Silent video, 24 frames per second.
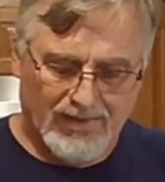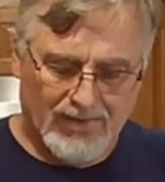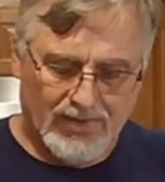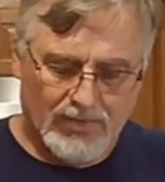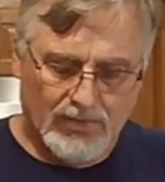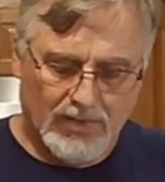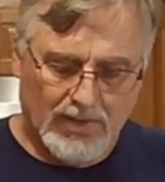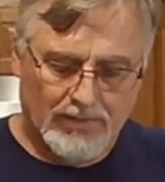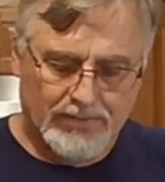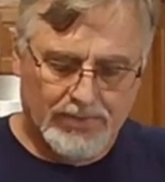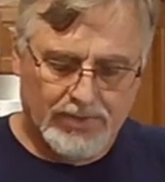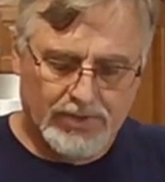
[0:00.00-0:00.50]

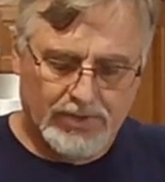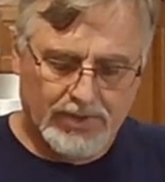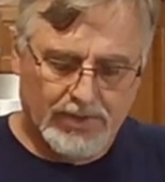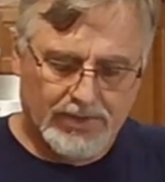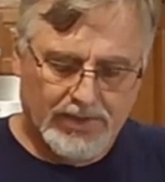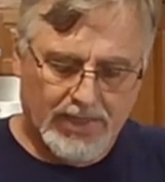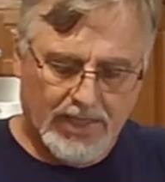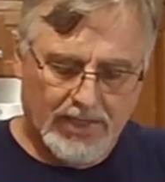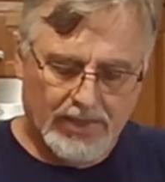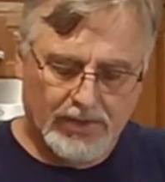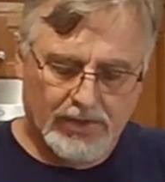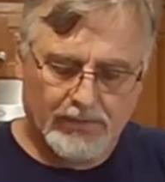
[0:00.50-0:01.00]
So I'm just going to
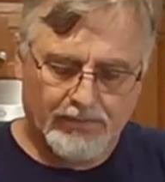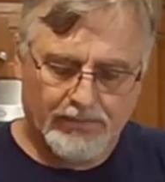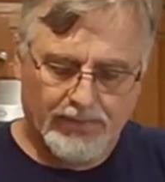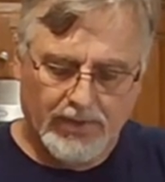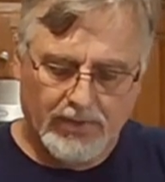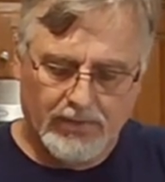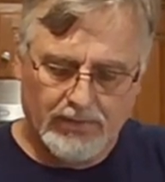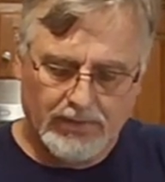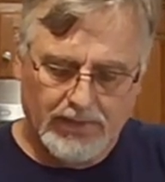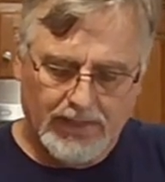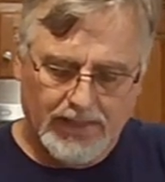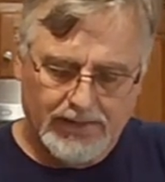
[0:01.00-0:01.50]
take a
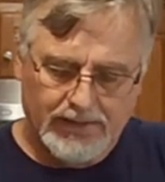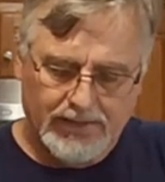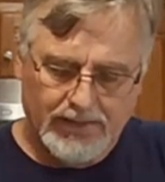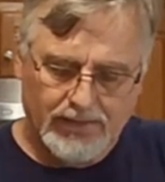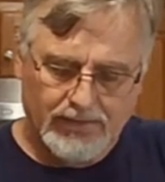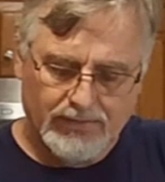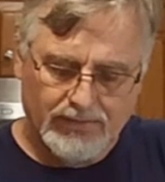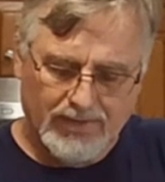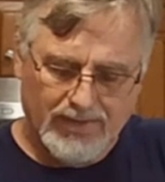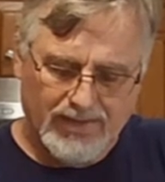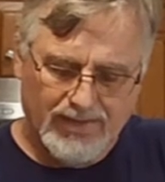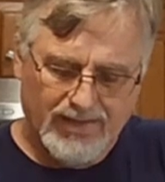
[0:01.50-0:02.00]
spoon like
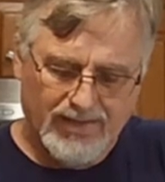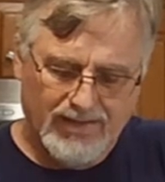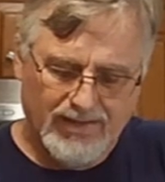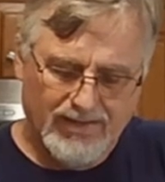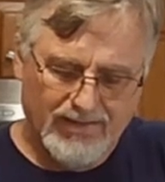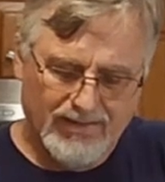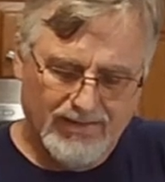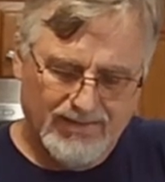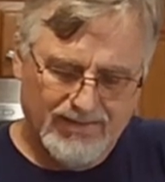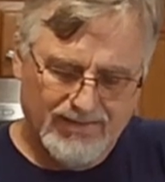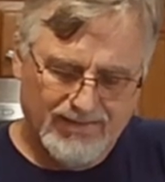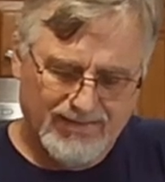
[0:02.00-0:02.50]
this right
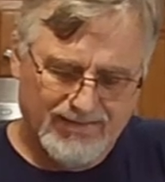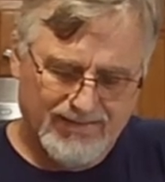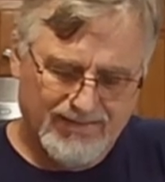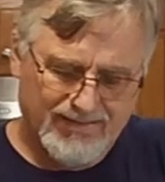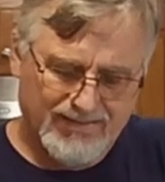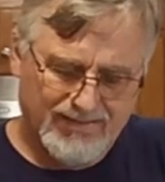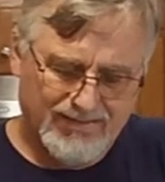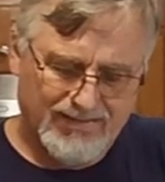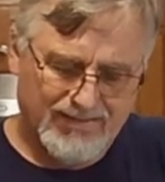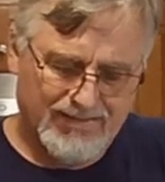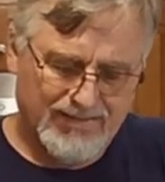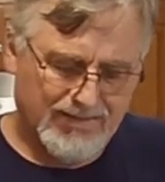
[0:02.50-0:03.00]
here
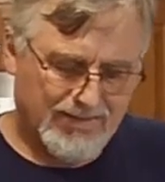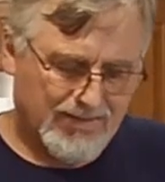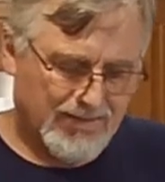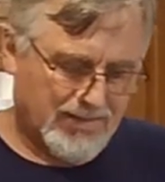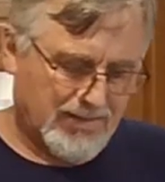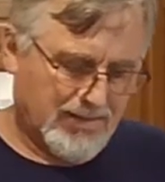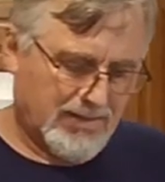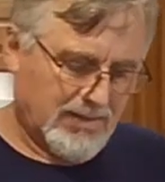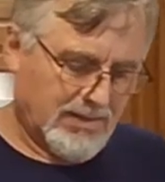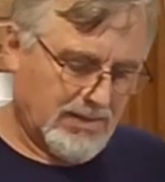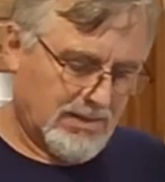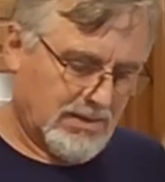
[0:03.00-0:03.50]

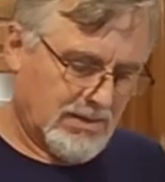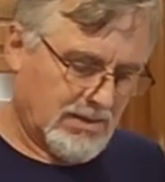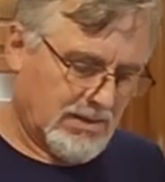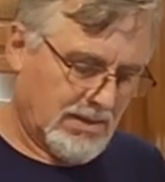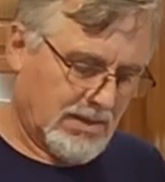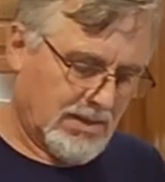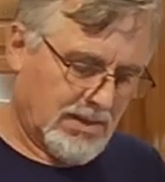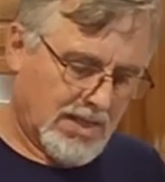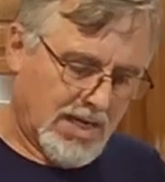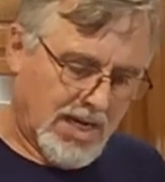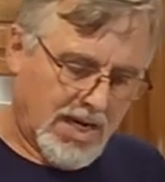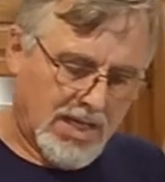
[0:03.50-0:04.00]

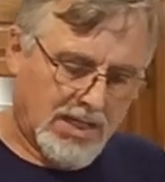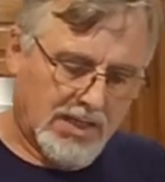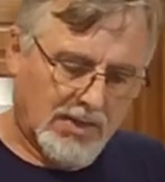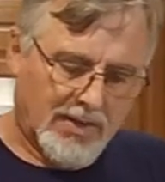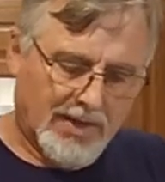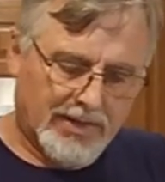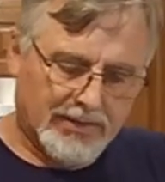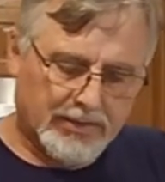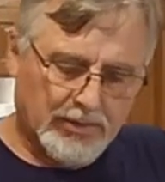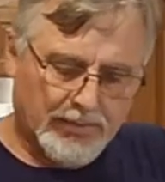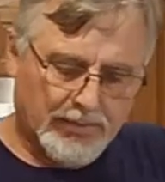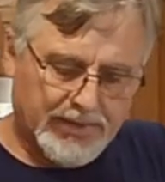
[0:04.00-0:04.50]
and hollow
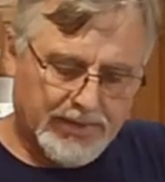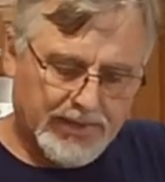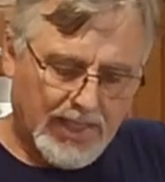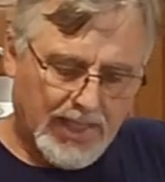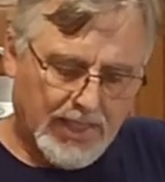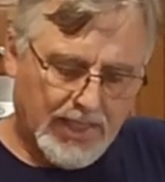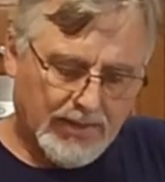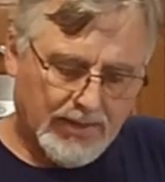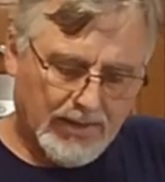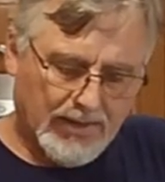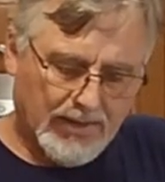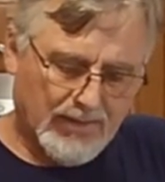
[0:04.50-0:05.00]
out the
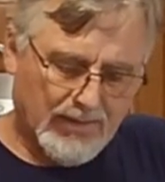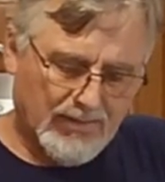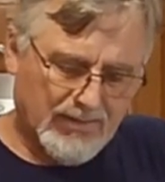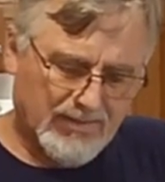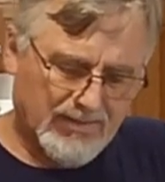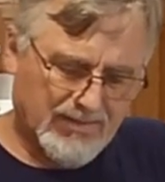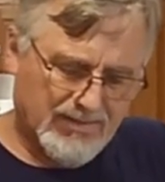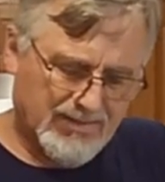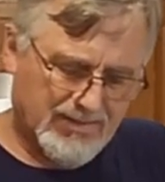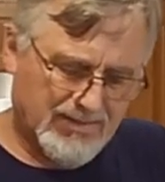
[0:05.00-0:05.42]
potato.